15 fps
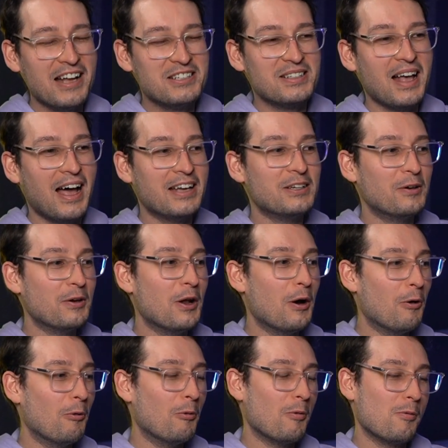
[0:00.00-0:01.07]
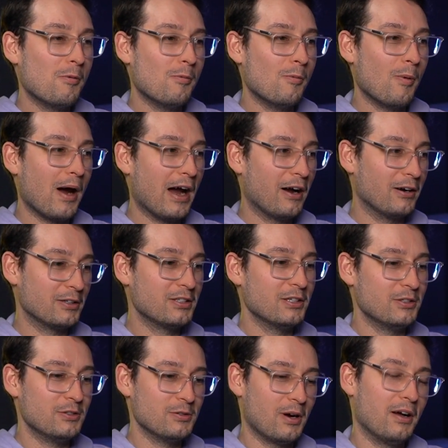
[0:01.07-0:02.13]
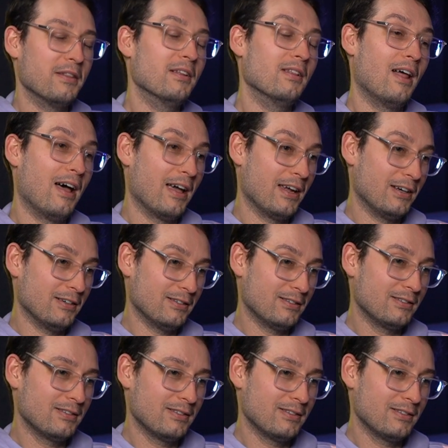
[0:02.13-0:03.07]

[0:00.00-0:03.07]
I just, I don't know where to draw the line.